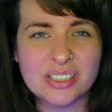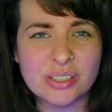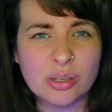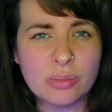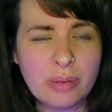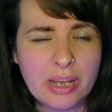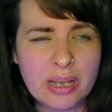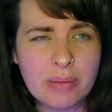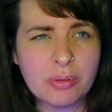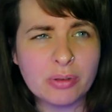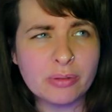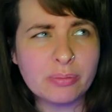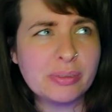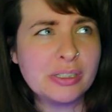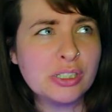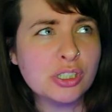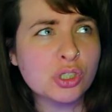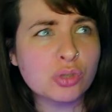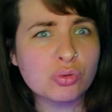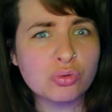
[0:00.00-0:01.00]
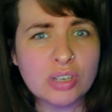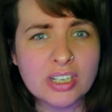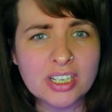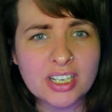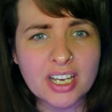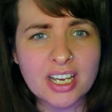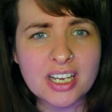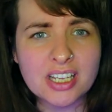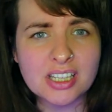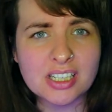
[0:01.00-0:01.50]
So people had been
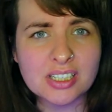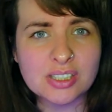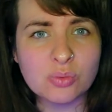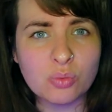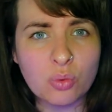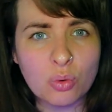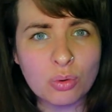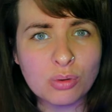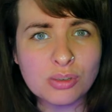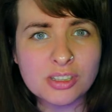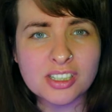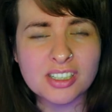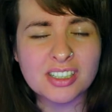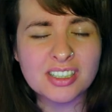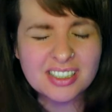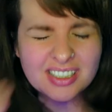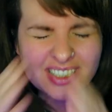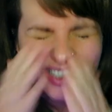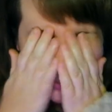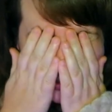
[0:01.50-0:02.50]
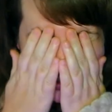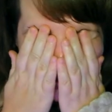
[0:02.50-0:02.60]
drinking this water